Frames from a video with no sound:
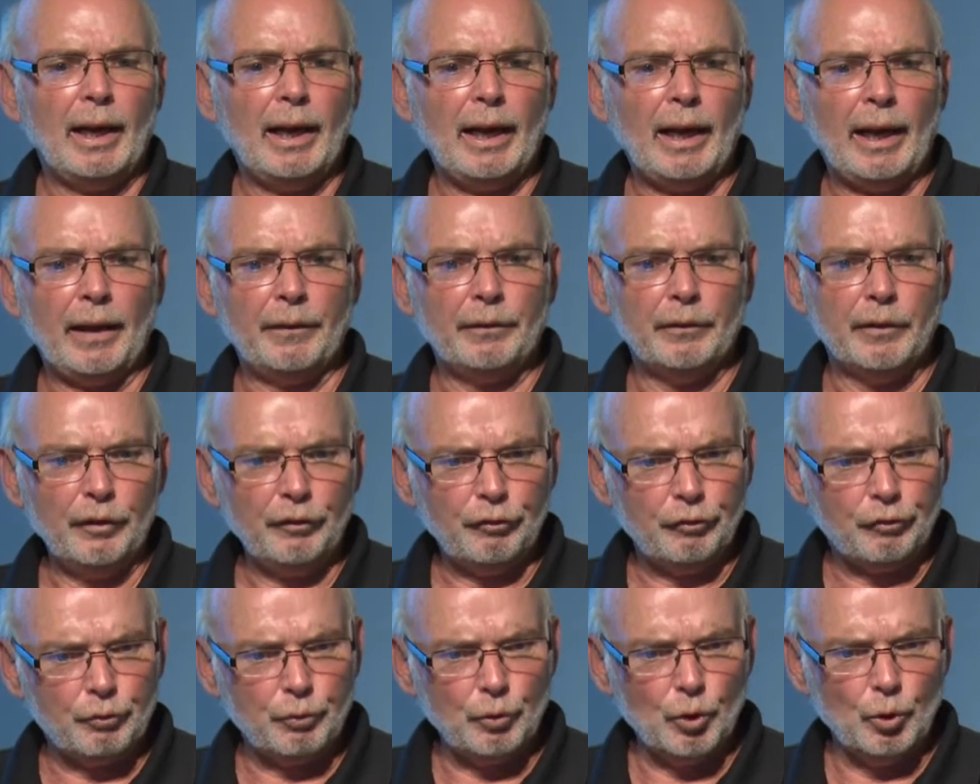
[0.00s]
And
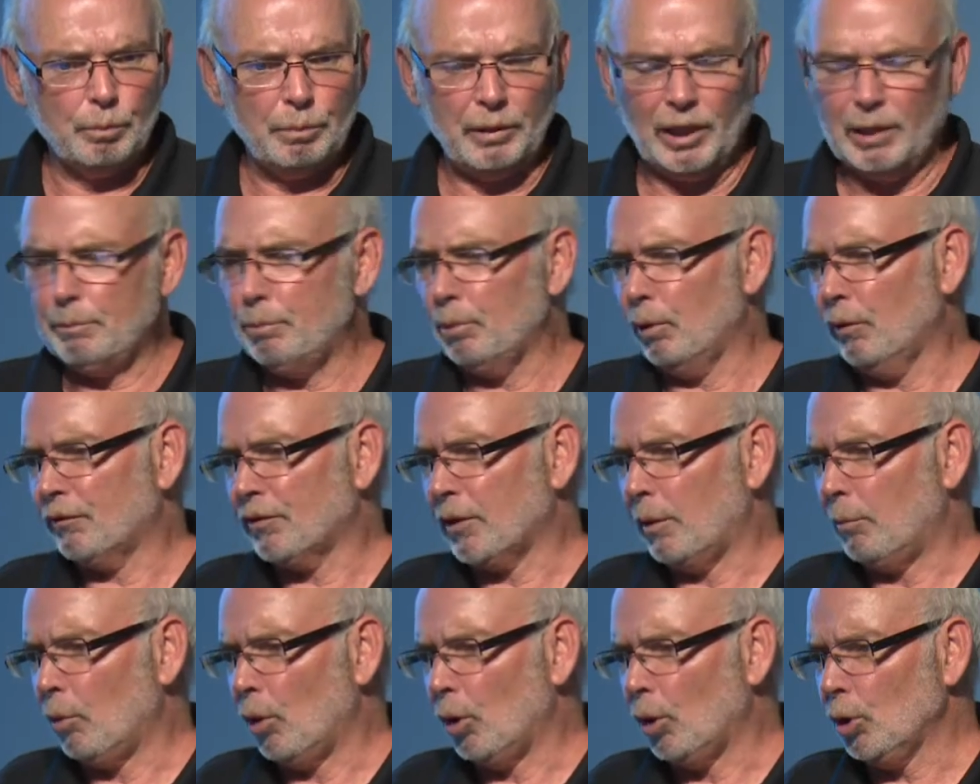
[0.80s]
this drew people
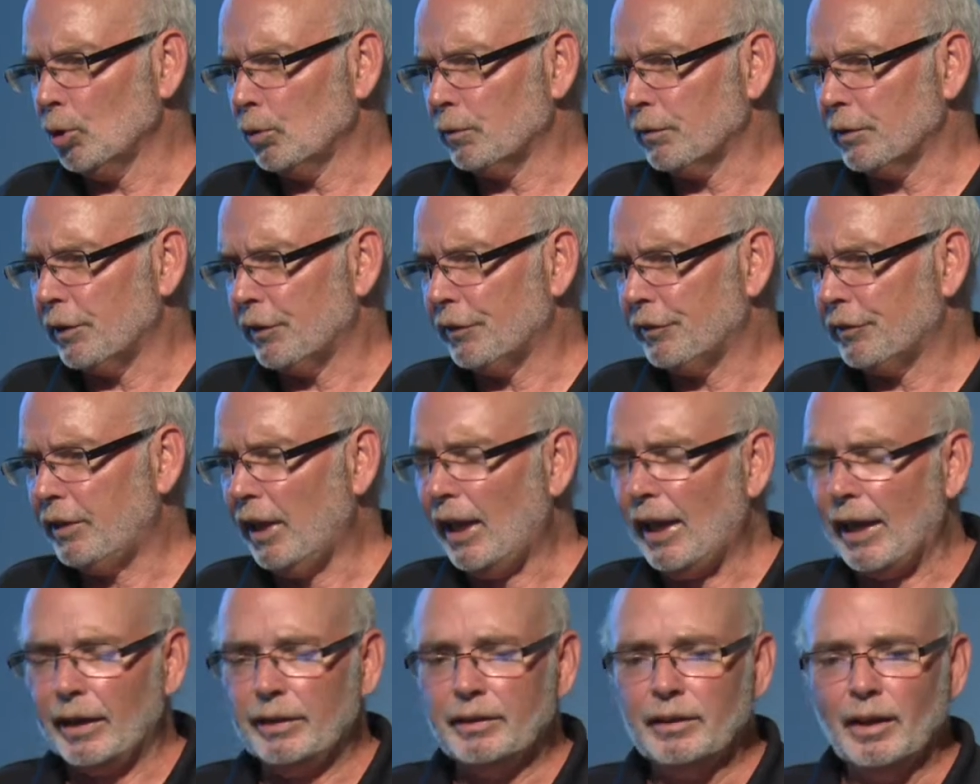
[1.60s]
from all over the
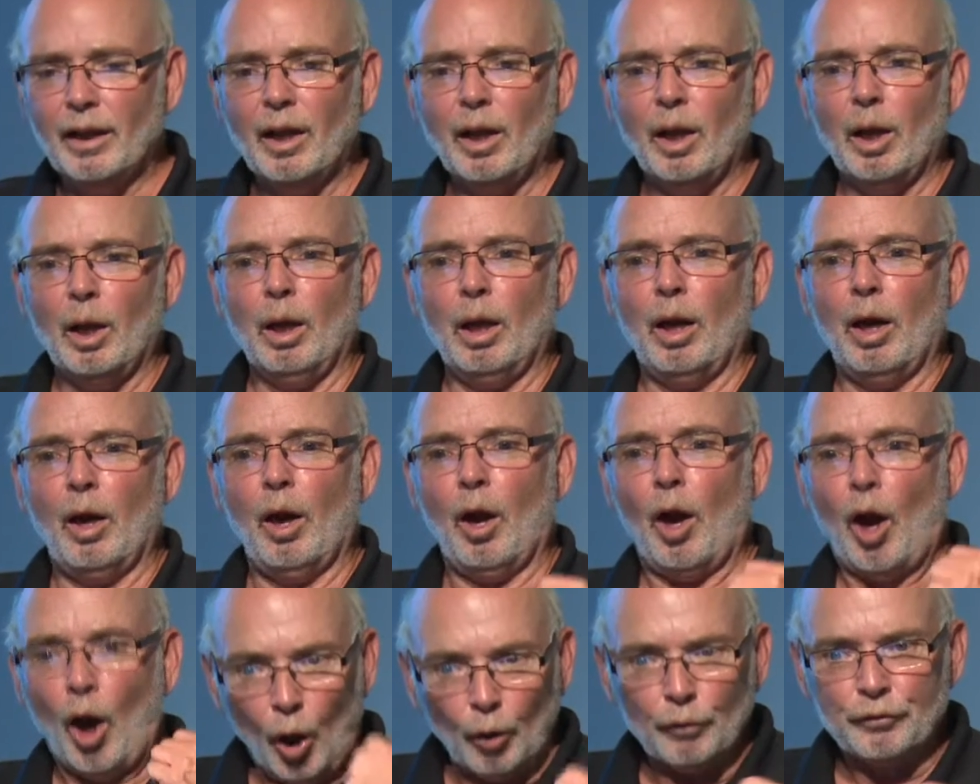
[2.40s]
state,
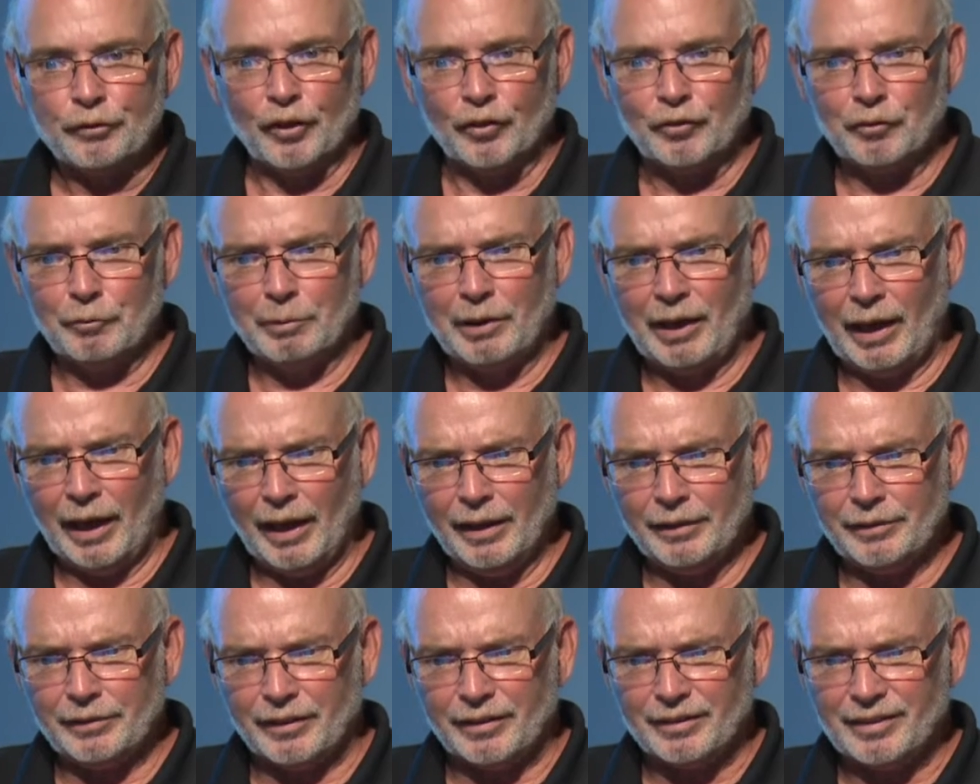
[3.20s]
also from
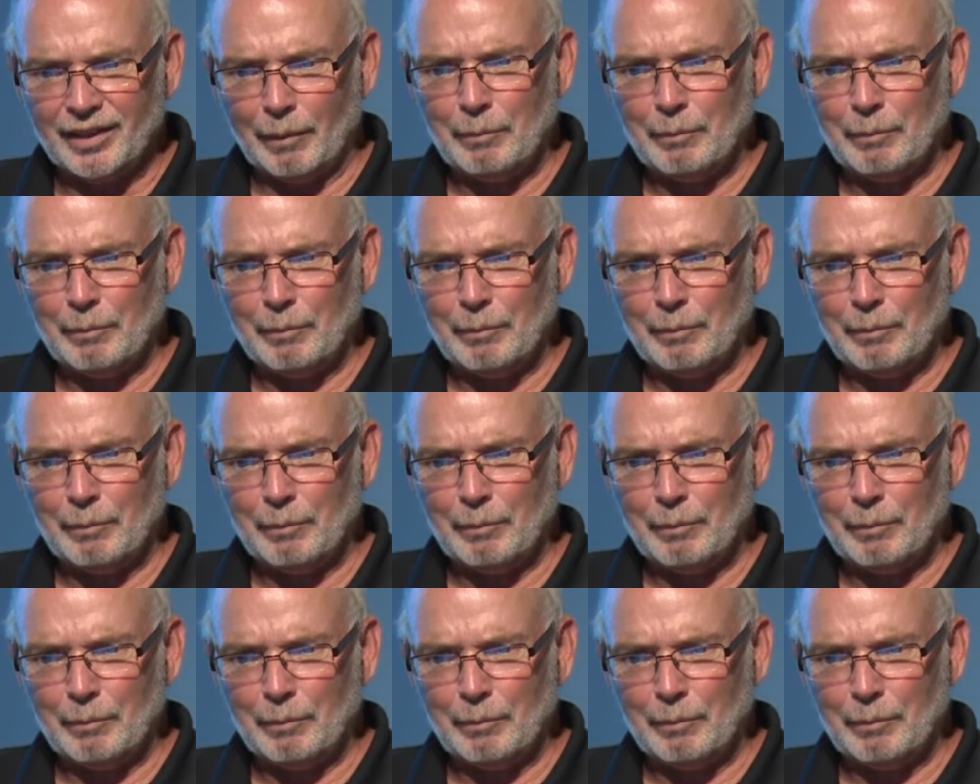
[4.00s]
Kansas.